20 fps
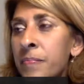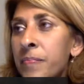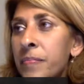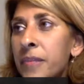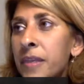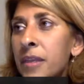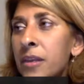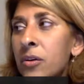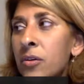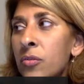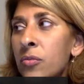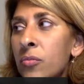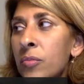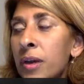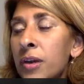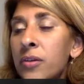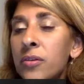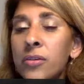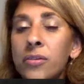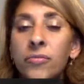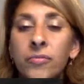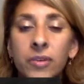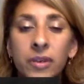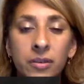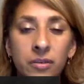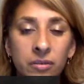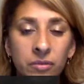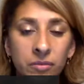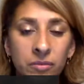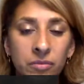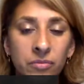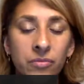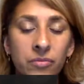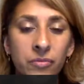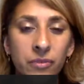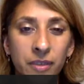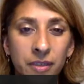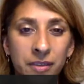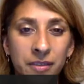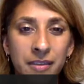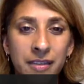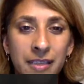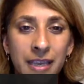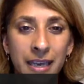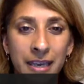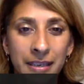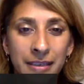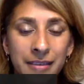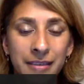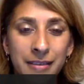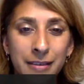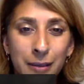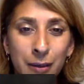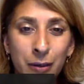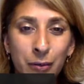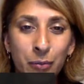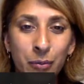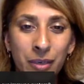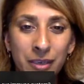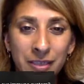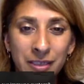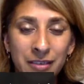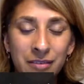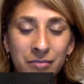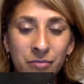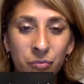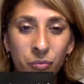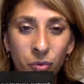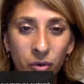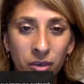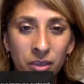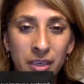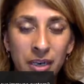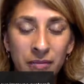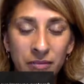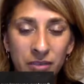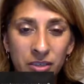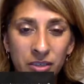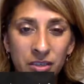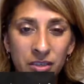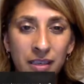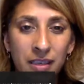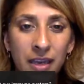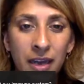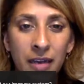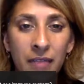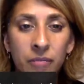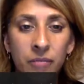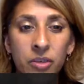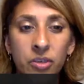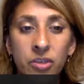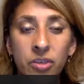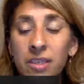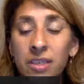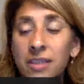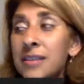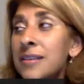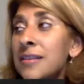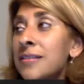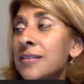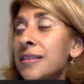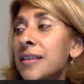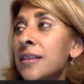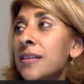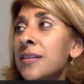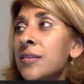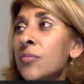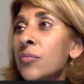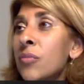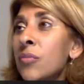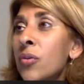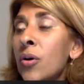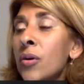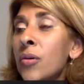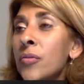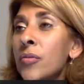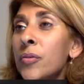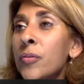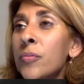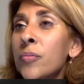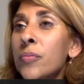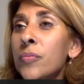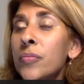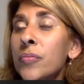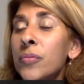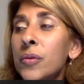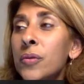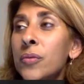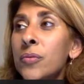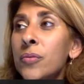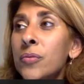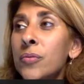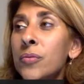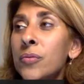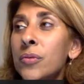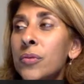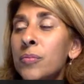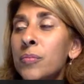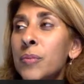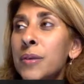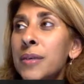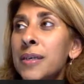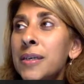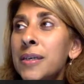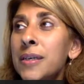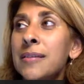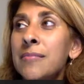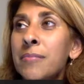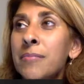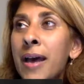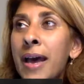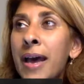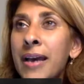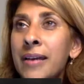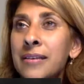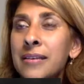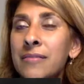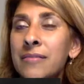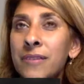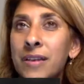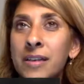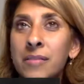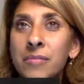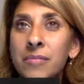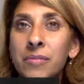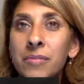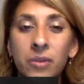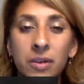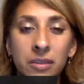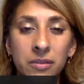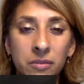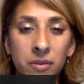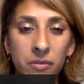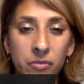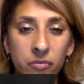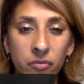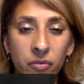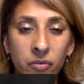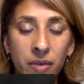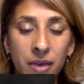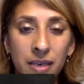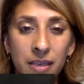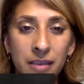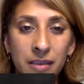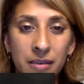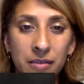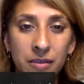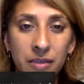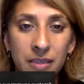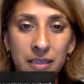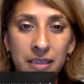my girlfriend, who feels that, we did more damage to the economy, she thinks that the biggest impact, if anybody walks away from anything with